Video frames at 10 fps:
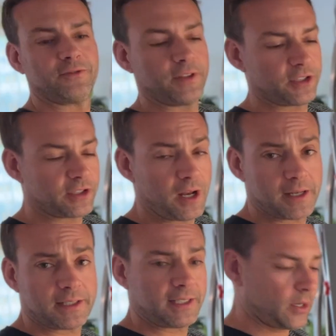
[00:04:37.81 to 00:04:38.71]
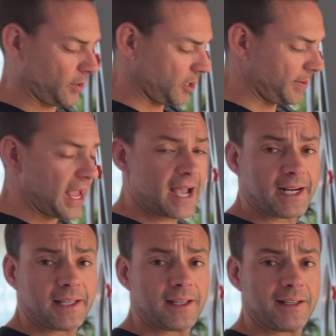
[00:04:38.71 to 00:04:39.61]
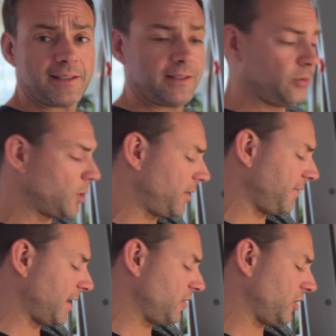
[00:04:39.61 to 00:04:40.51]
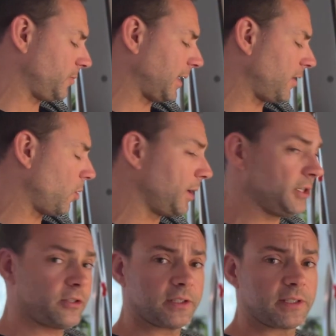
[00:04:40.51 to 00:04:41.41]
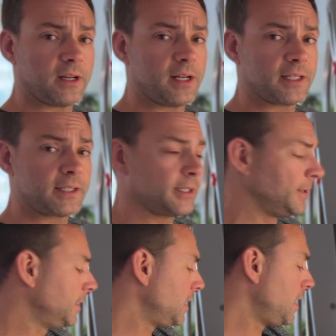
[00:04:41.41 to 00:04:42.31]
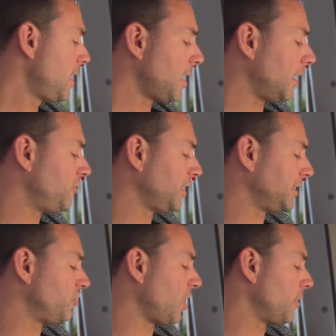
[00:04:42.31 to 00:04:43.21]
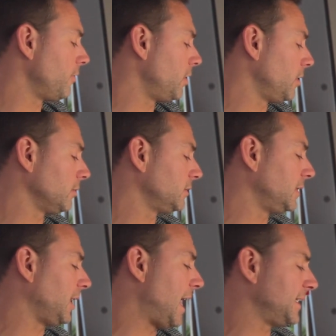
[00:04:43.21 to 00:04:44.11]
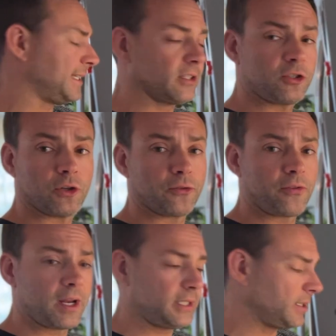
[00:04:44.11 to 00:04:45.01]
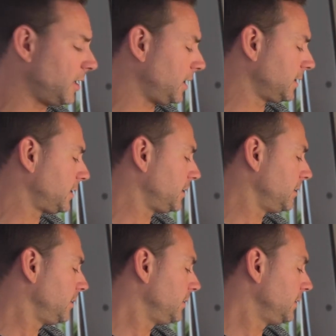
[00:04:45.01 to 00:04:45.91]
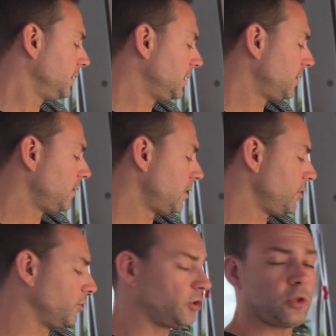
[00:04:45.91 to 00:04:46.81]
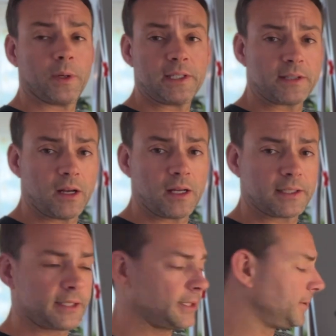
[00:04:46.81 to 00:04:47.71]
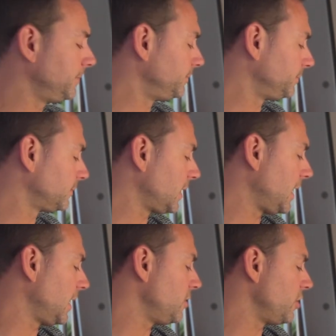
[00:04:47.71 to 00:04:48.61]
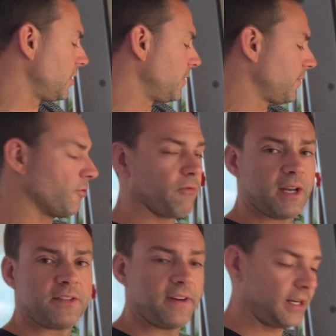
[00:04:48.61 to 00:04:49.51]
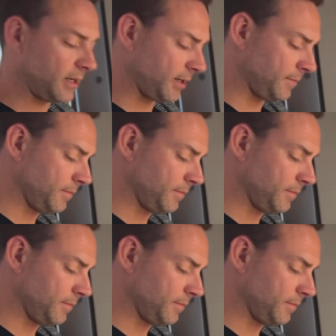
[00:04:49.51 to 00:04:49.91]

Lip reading: For the sauces that we're gonna be adding to the veggies, we got an oyster sauce, just a general classic stir-fry sauce, your soy sauce, and your rice vinegar.